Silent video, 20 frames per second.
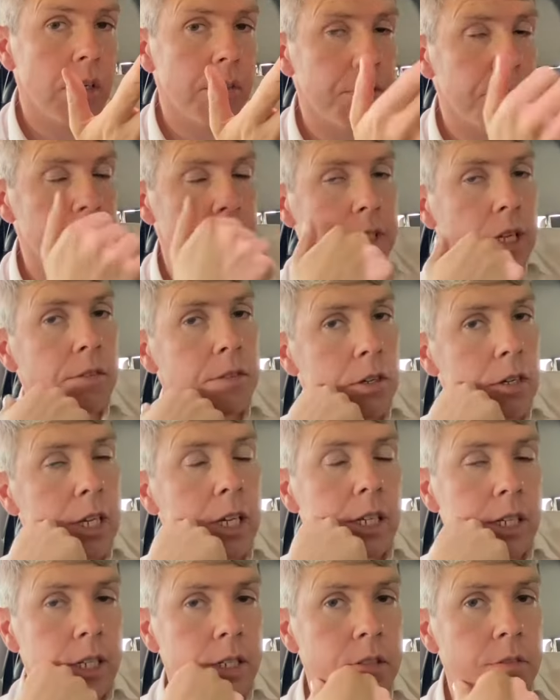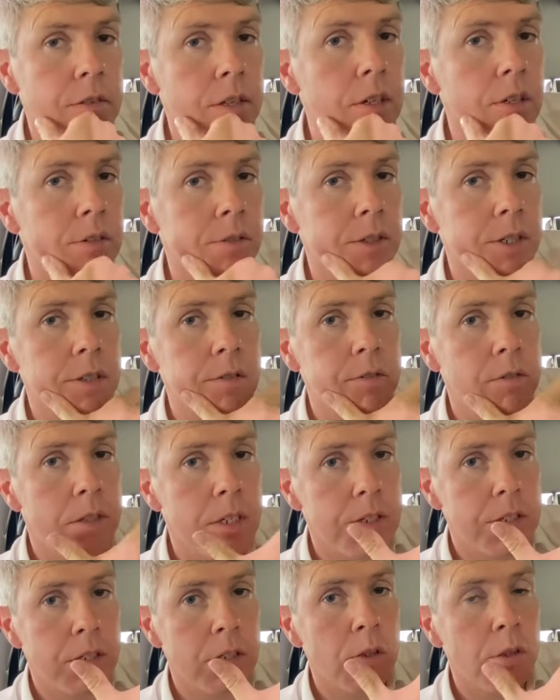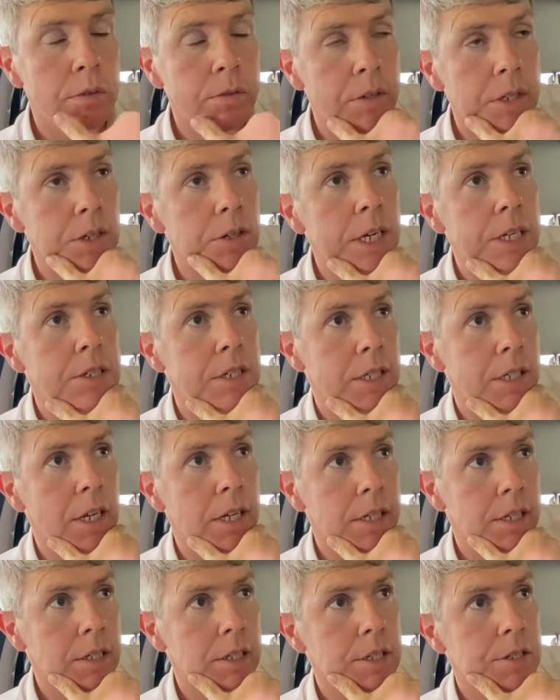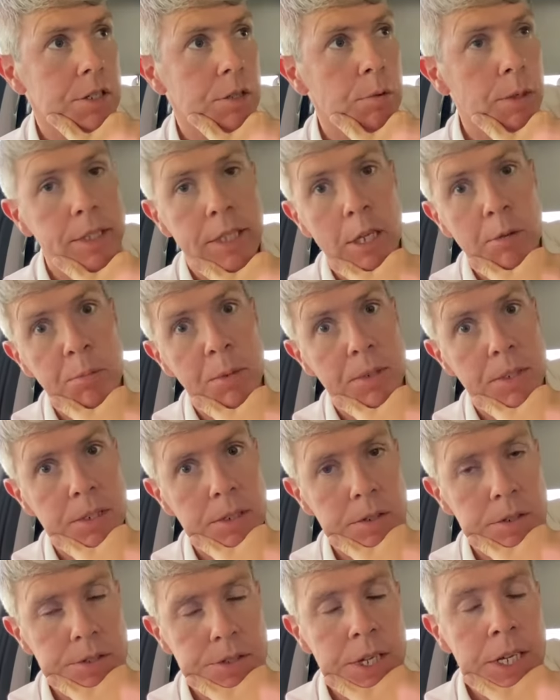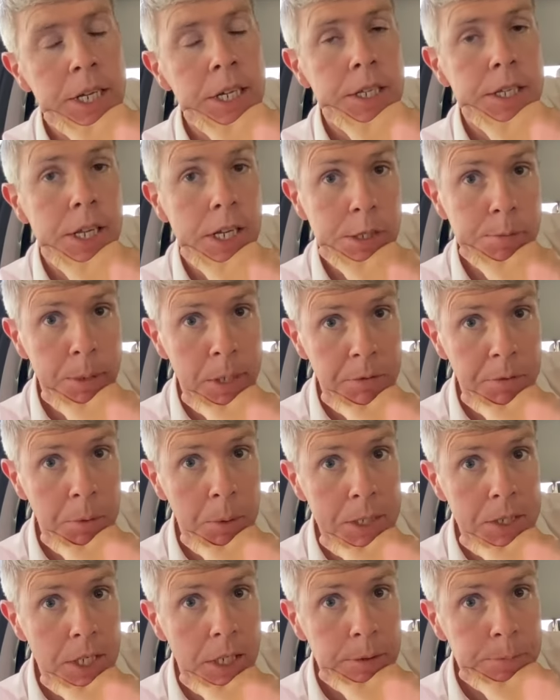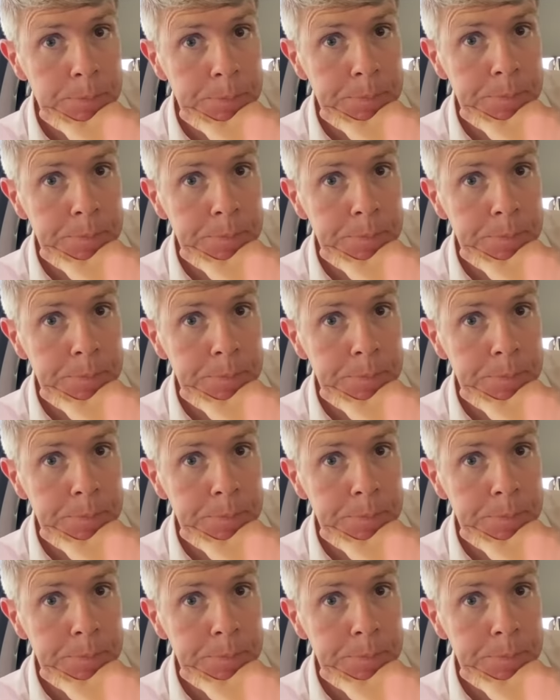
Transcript: if you're just after clicking onto the video for a different reason, hopefully you're actually enlightened as to what that button does. Thanks a million for watching.